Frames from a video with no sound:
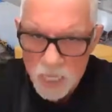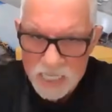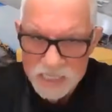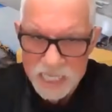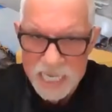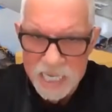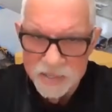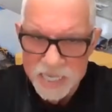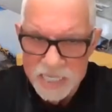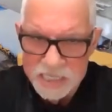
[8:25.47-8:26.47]
as I
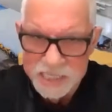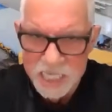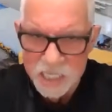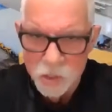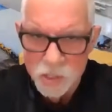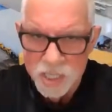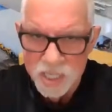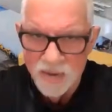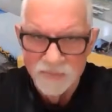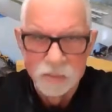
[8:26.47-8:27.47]
already said earlier,
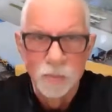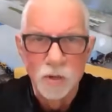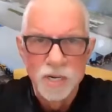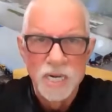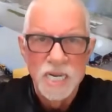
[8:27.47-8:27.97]
I was born